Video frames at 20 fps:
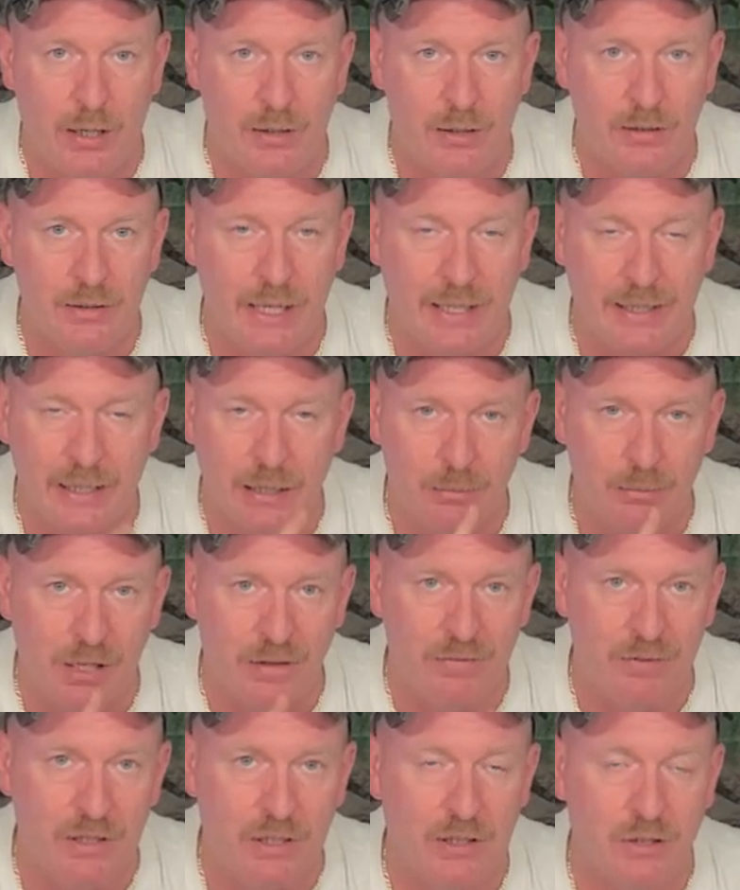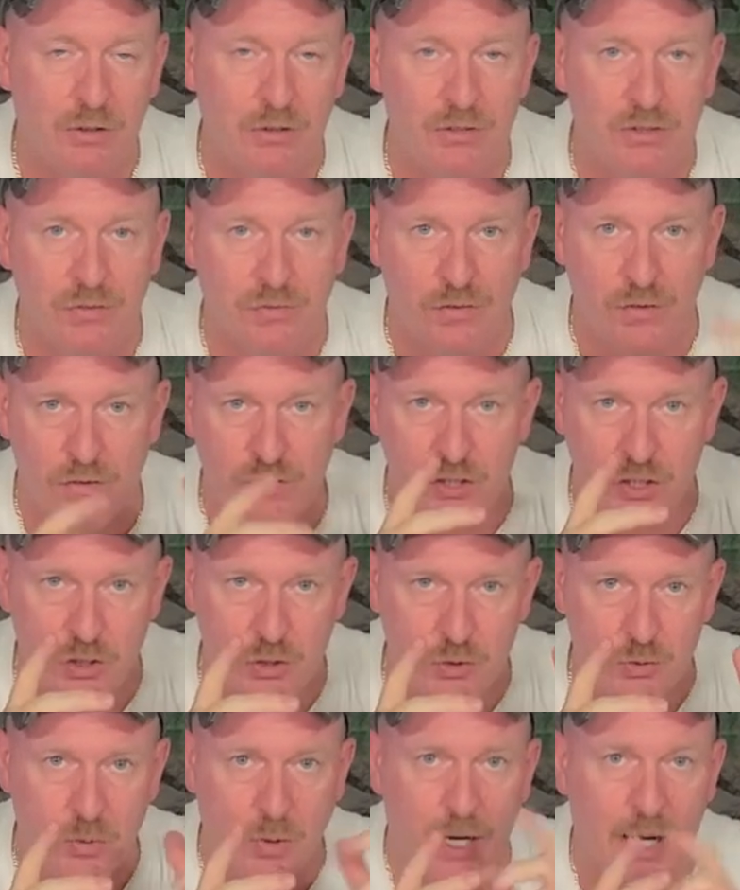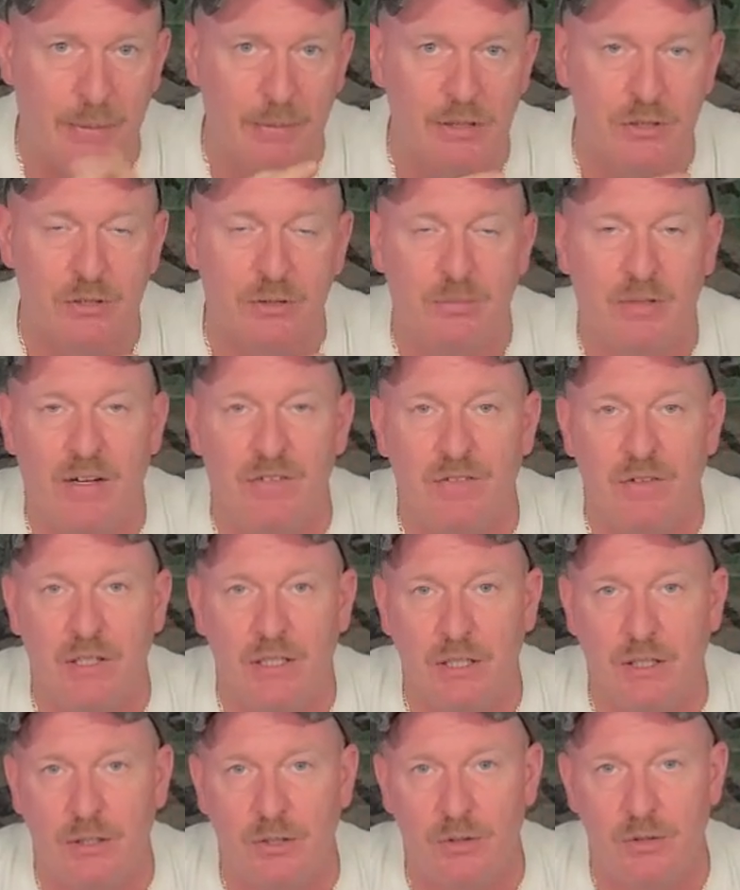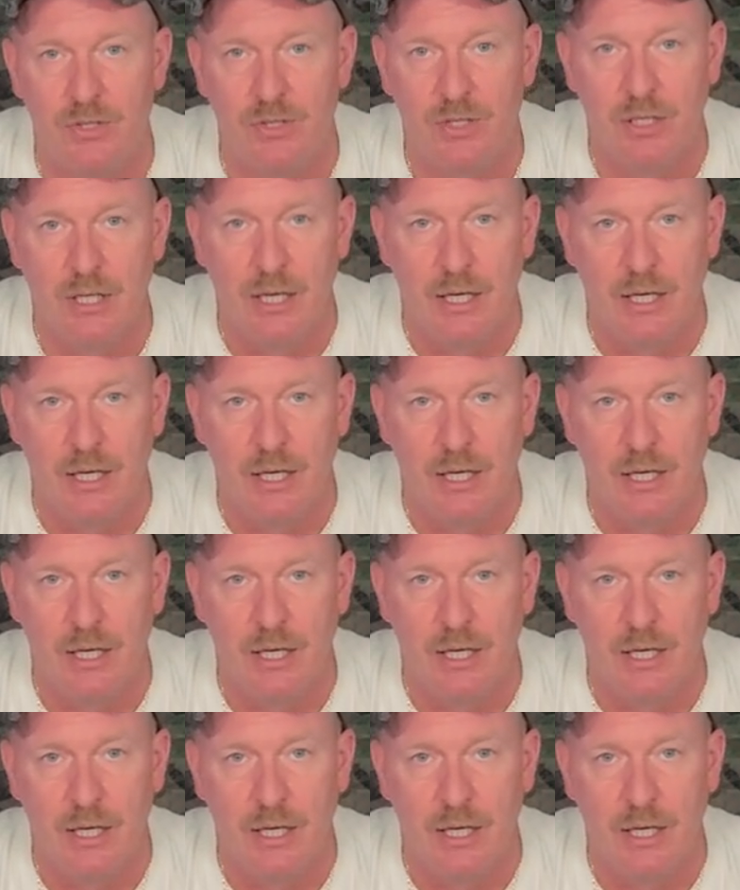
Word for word: liking my videos, for subscribing to my videos,